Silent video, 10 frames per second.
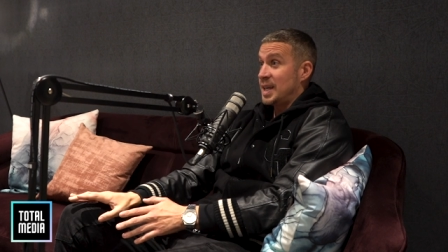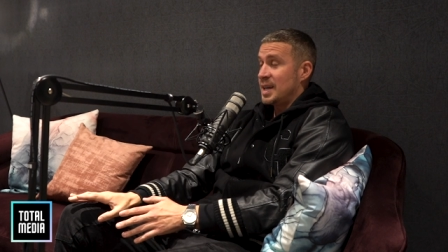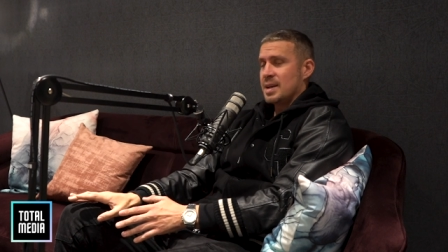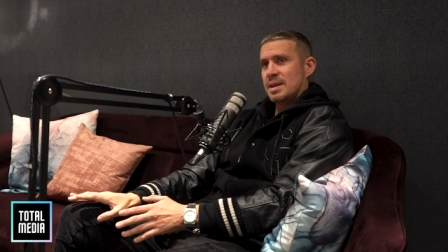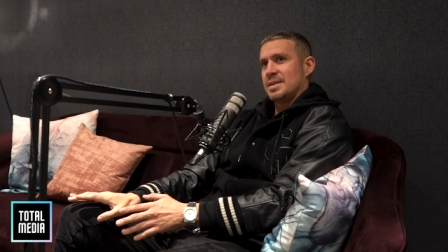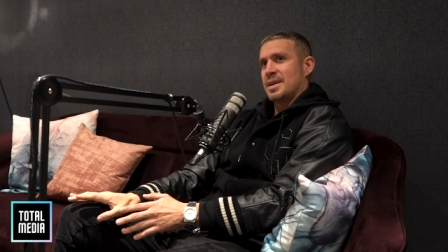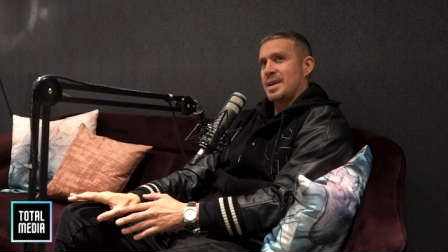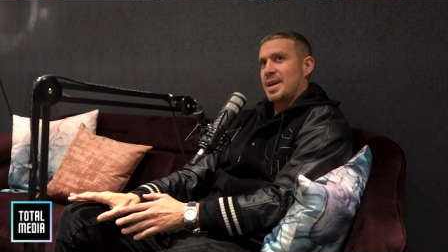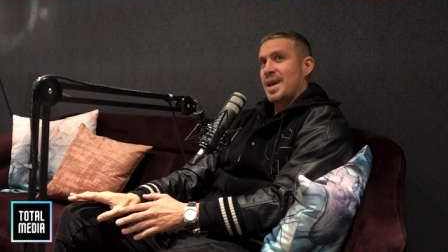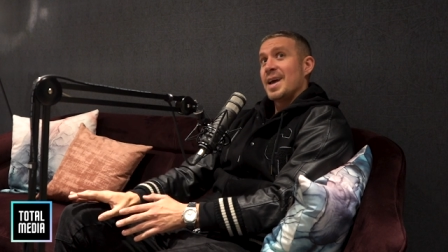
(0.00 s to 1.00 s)

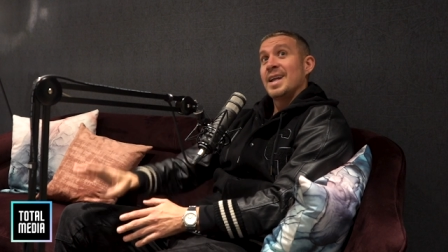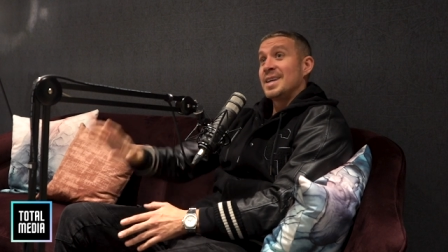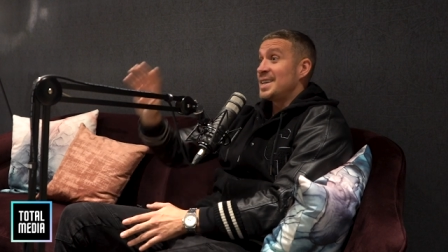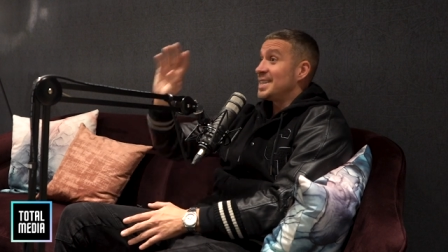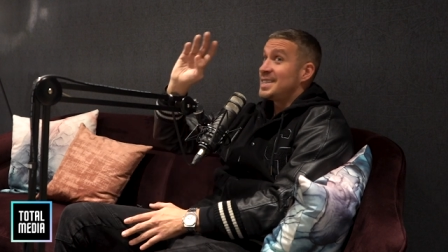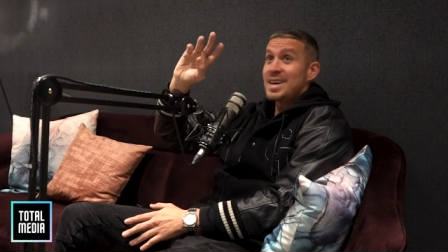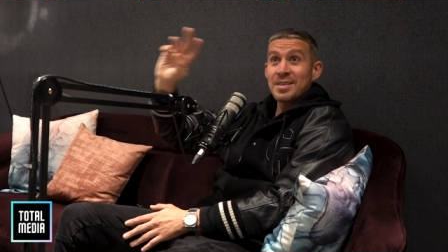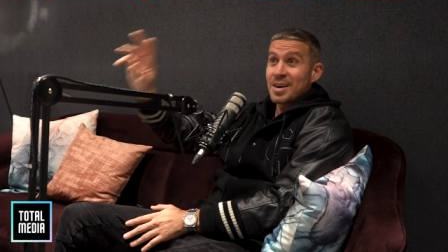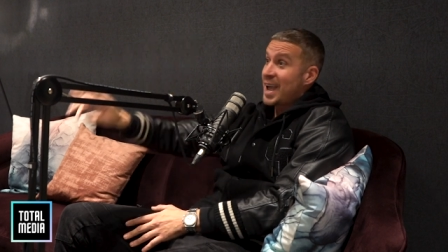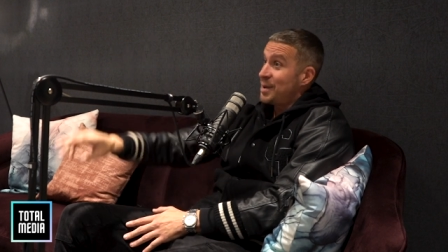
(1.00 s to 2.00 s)
And he said seven or